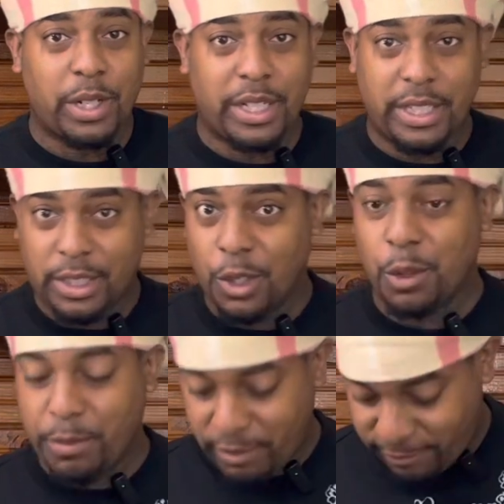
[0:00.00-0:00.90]
one of these to
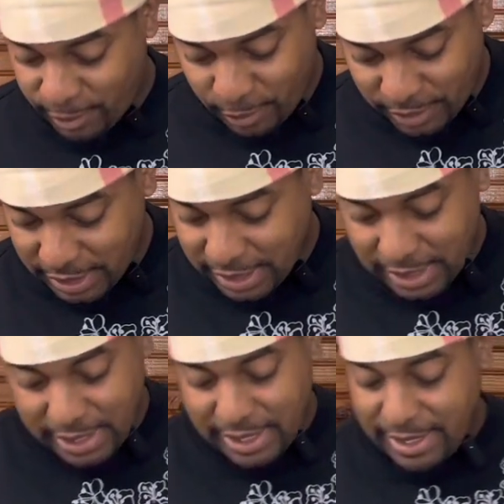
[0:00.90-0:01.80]
open first.
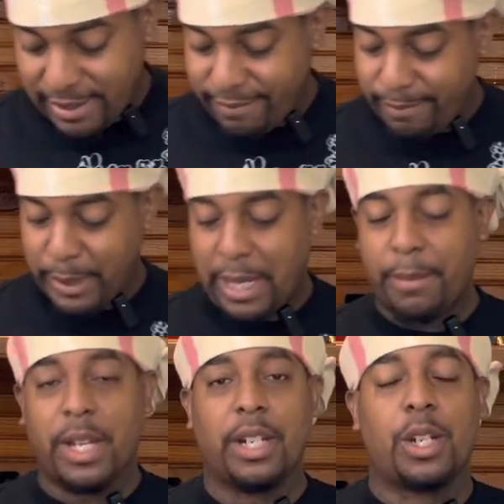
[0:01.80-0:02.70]
But
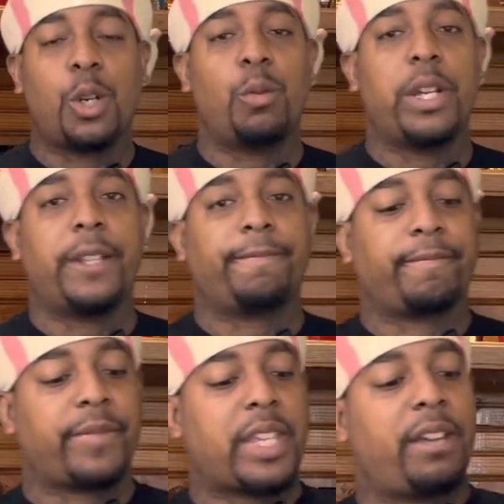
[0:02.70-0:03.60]
I'm going to go with
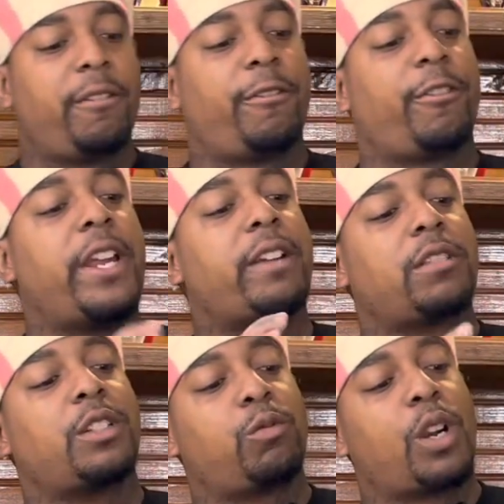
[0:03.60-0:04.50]

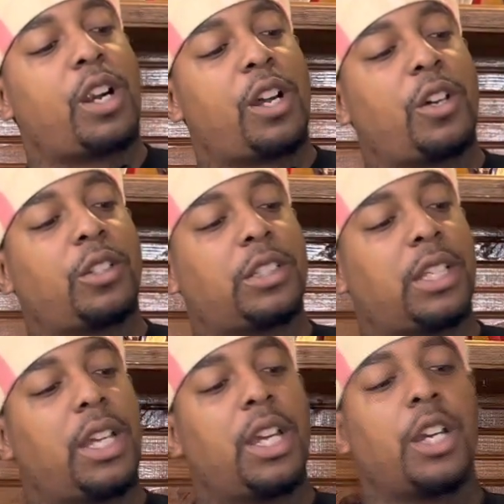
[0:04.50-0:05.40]
Fragrance World's
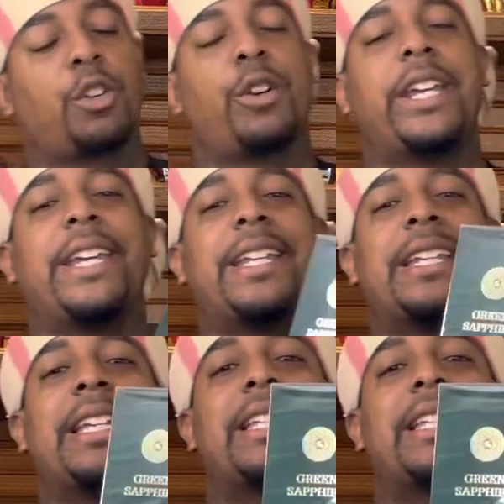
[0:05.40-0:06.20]
Green